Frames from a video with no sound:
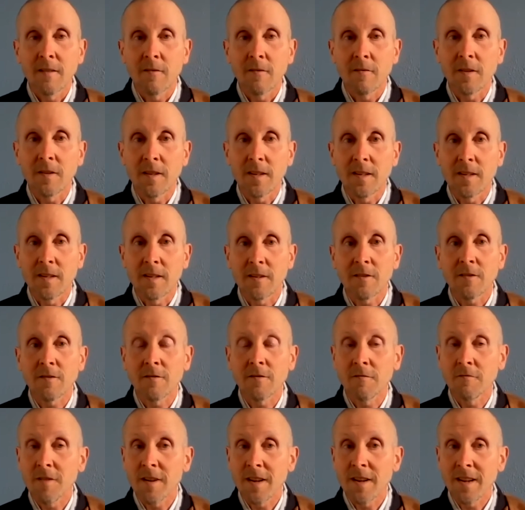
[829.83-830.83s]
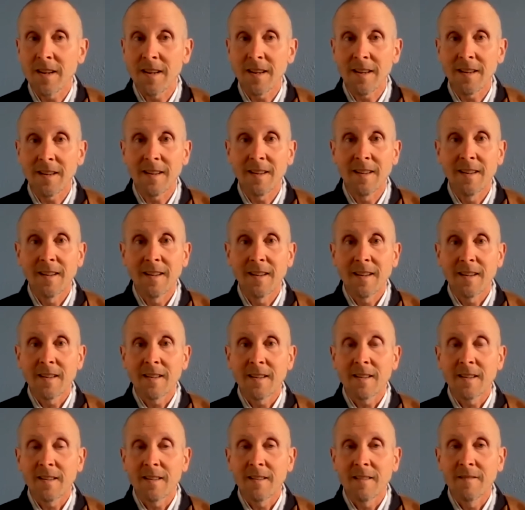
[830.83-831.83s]
When these three
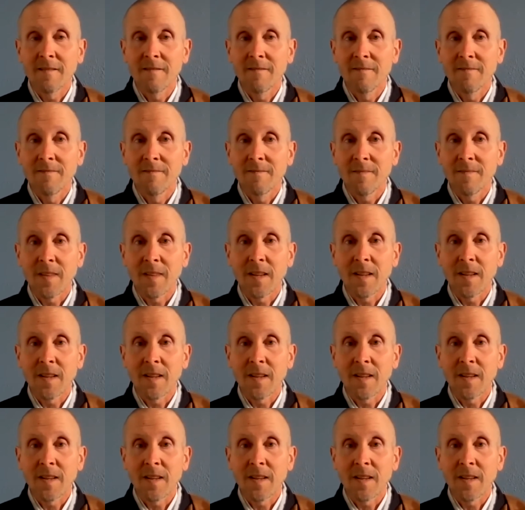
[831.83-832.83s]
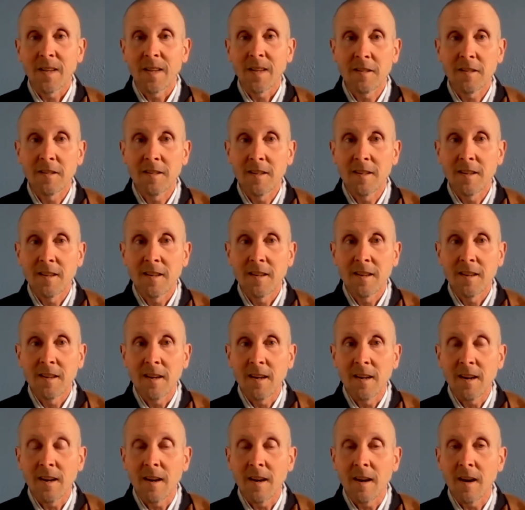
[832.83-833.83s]
conditions
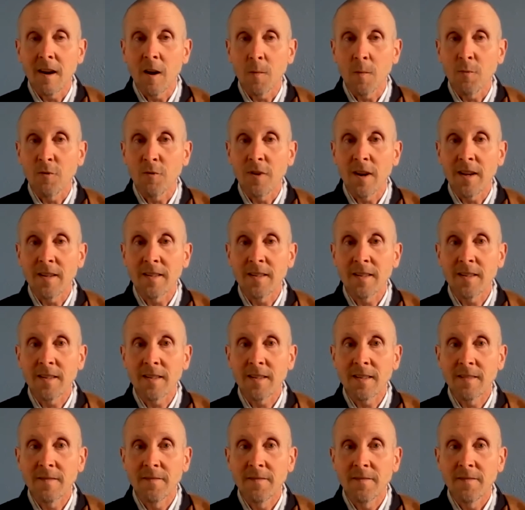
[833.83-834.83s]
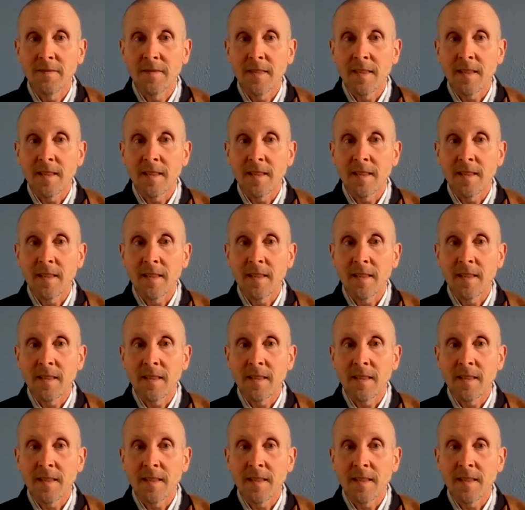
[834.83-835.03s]
are present,